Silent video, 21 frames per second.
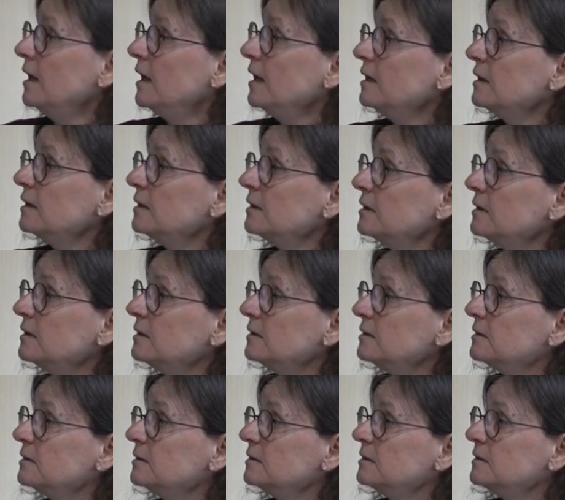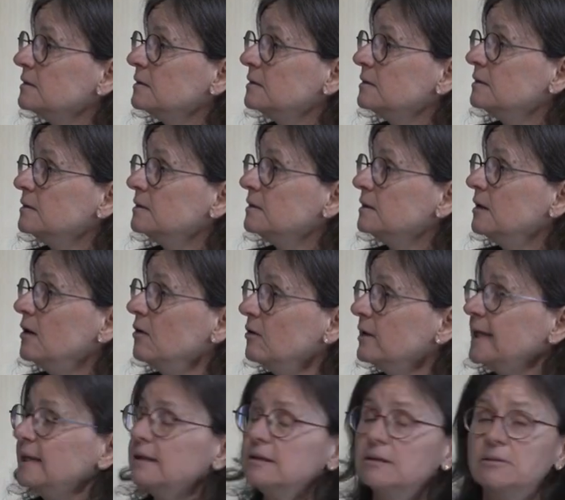Uh,
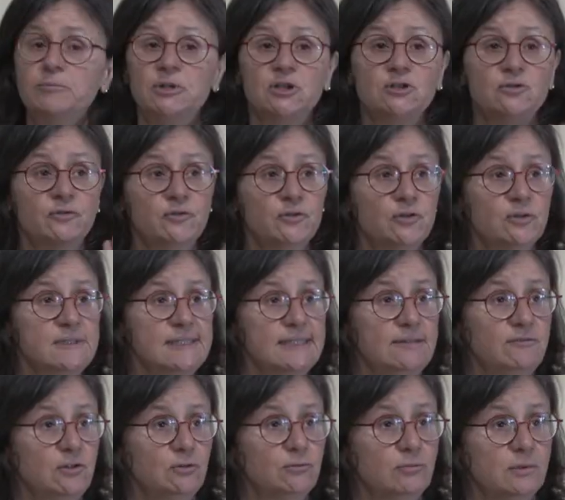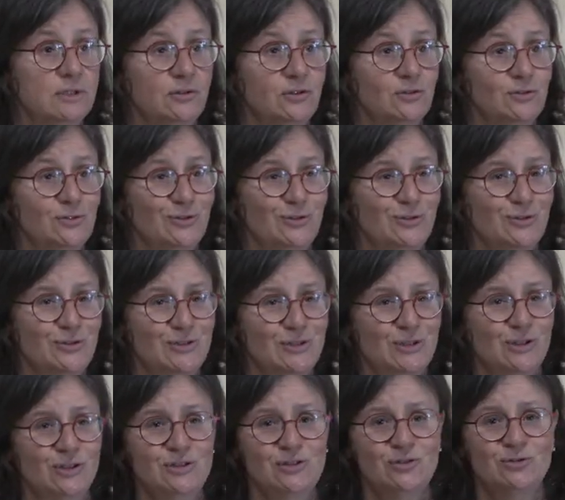okay, but of course, if you want the, the
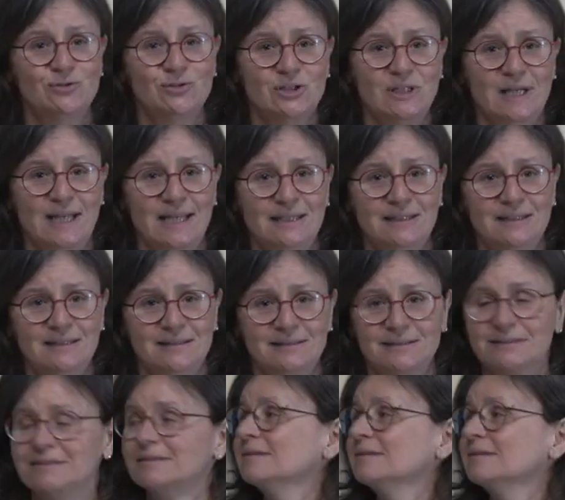stars to shine